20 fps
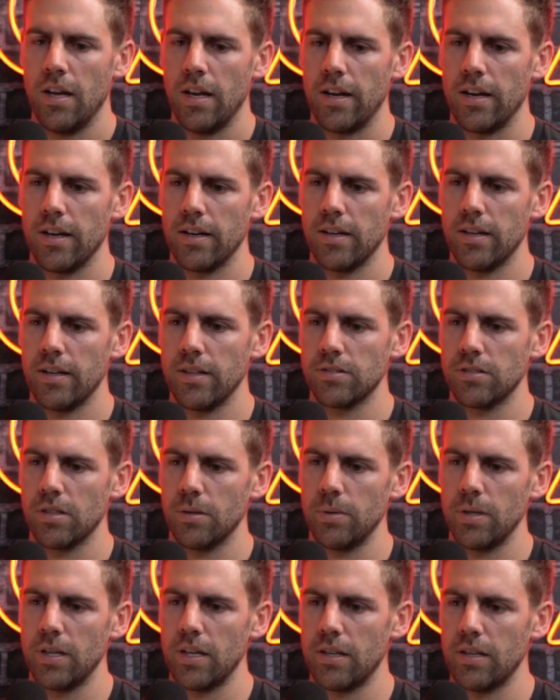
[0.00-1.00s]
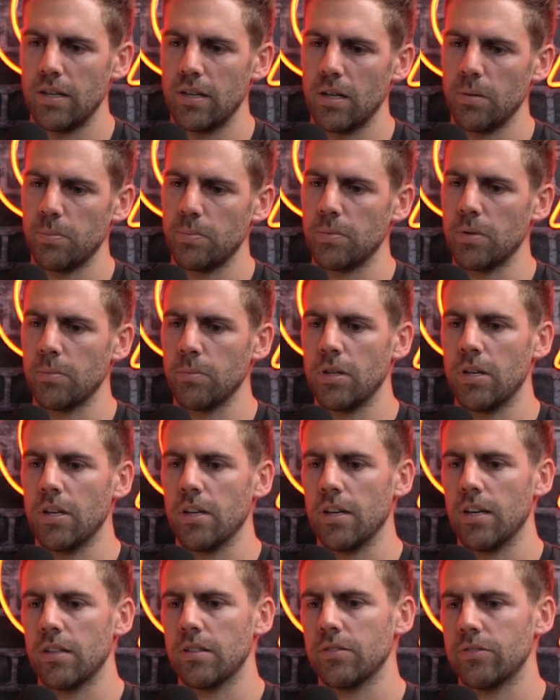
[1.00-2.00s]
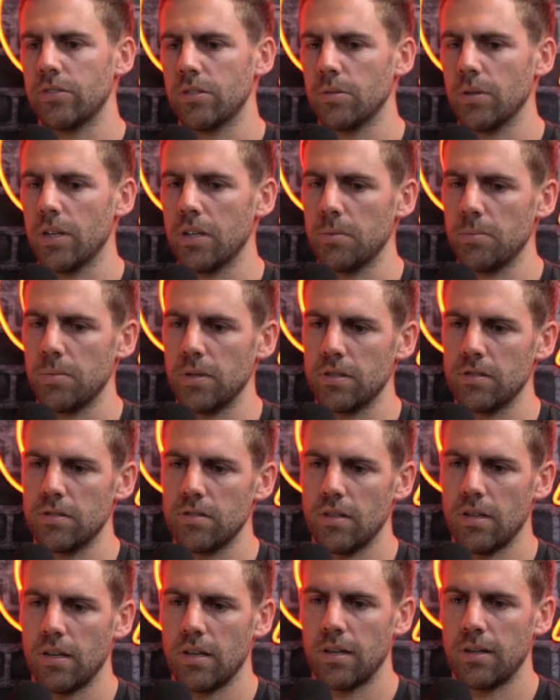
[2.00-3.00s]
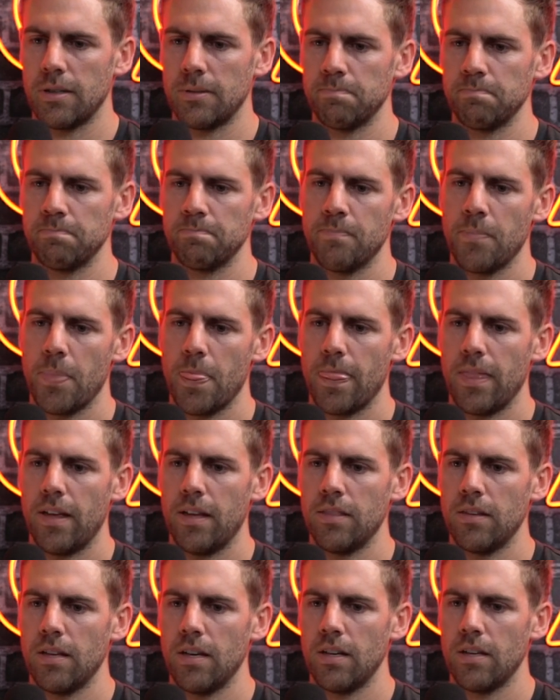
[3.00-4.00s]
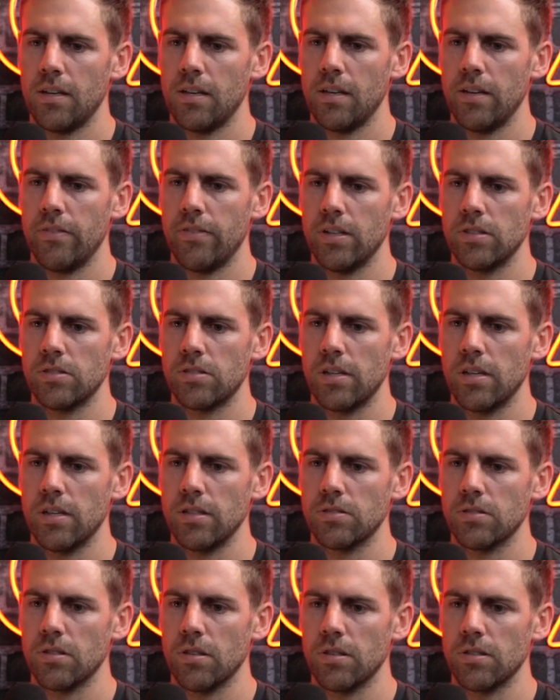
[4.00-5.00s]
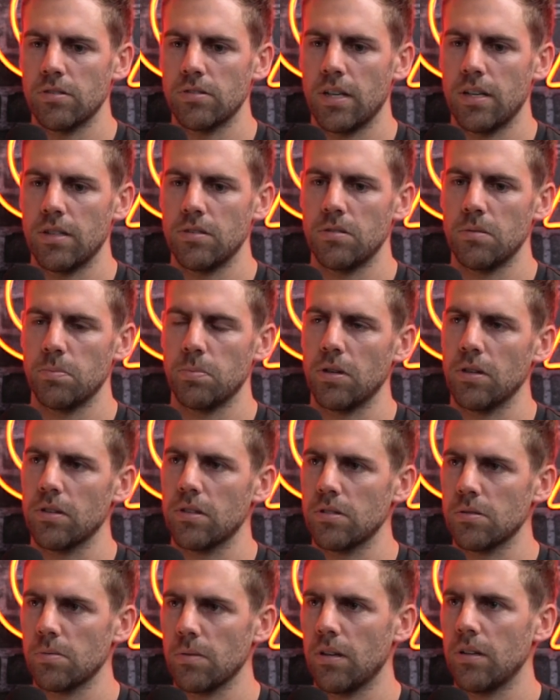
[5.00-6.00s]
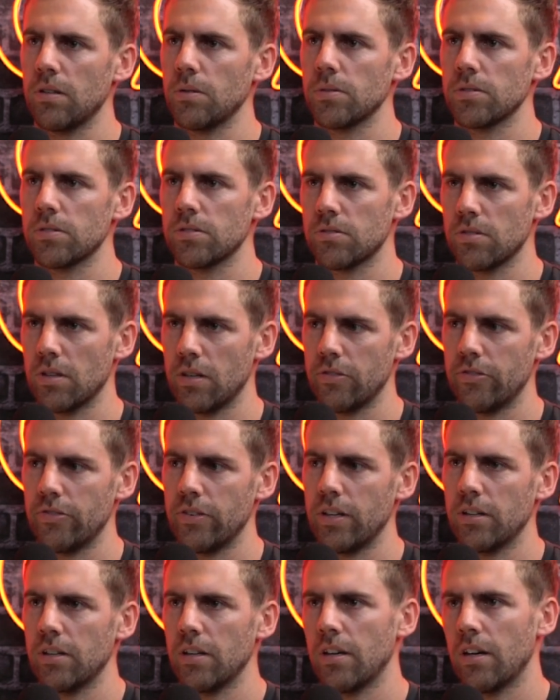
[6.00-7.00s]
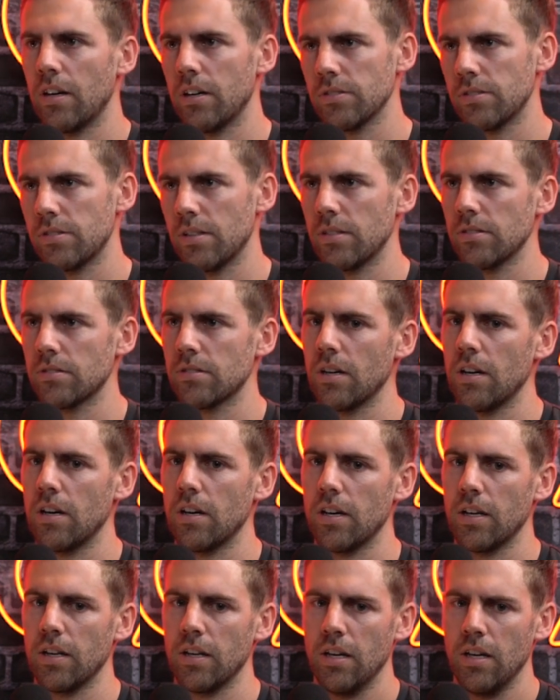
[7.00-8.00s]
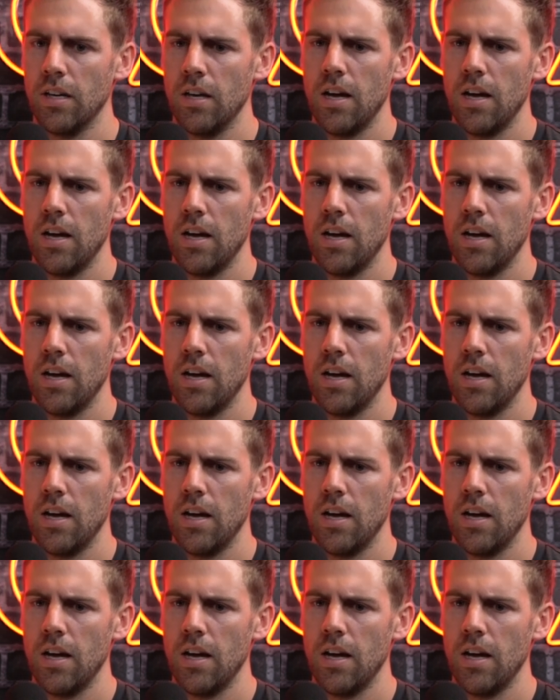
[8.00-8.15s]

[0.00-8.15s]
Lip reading: So we ended up communicating for quite a bit, and then eventually started chatting to Path as well. He was just trying to find out how's things going.